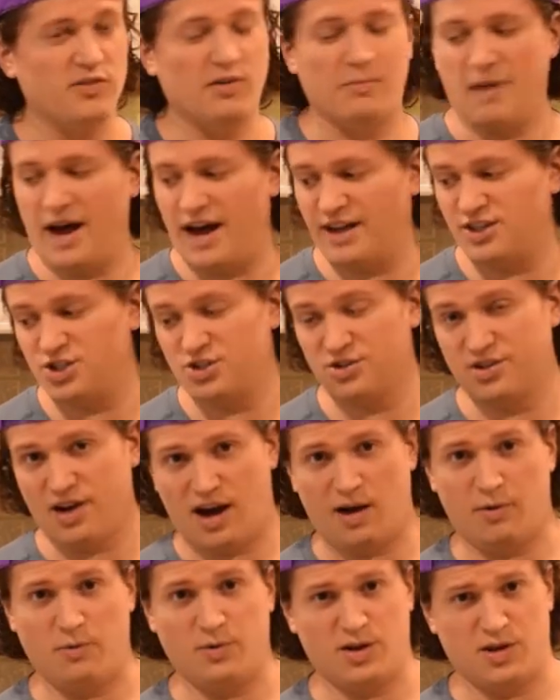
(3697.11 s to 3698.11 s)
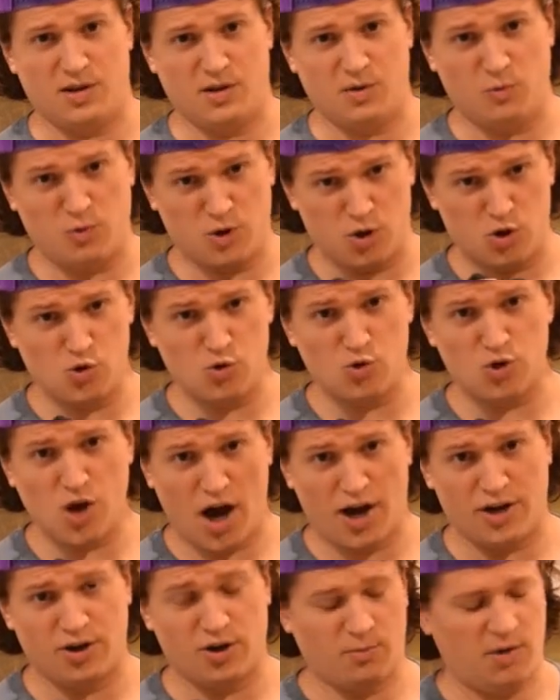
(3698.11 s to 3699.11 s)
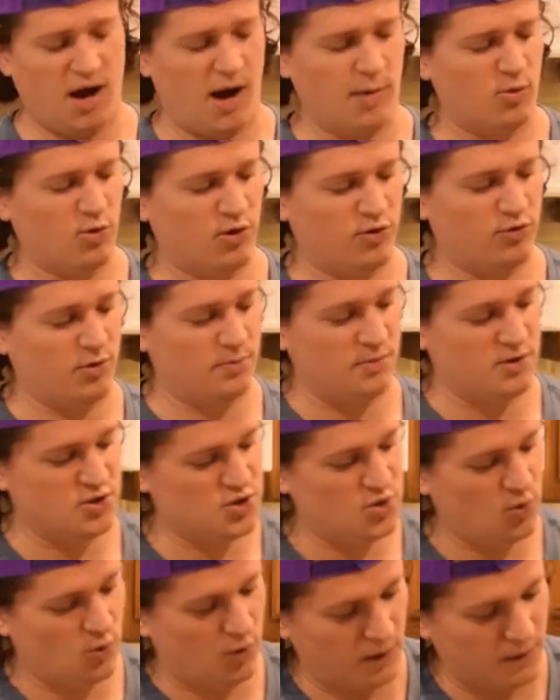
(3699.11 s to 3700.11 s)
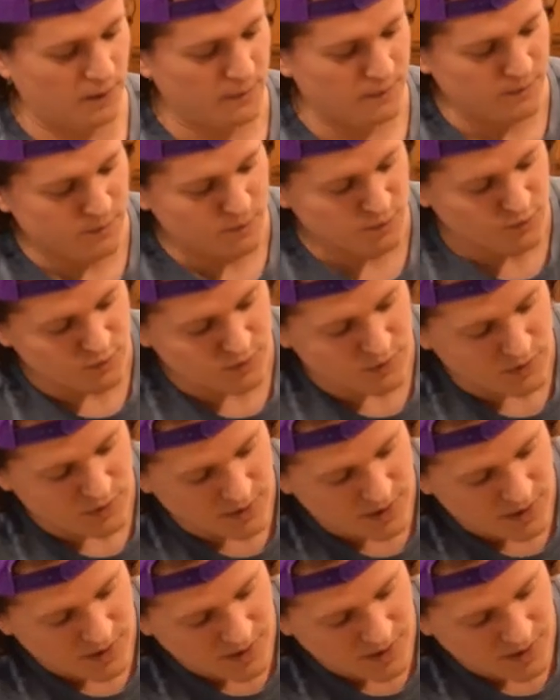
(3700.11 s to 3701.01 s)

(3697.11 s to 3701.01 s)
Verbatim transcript: gets too full, you'll need to dump out some of your popcorn into your bowl to